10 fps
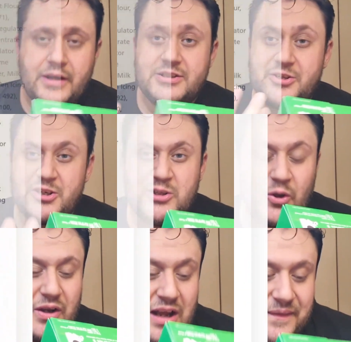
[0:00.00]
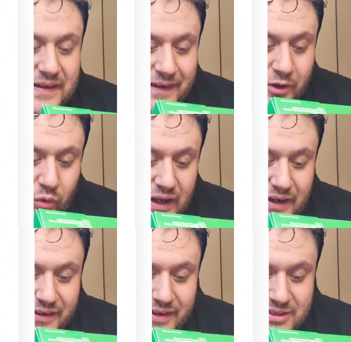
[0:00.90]
so just looking at the
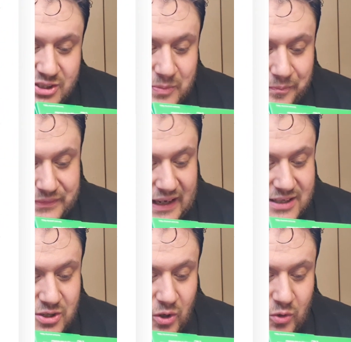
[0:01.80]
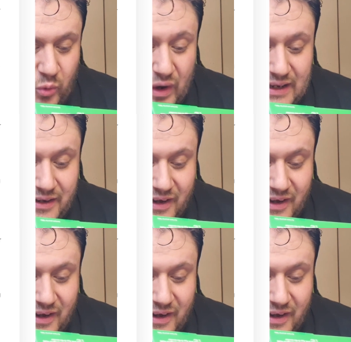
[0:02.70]
ingredients, yeah, it's got green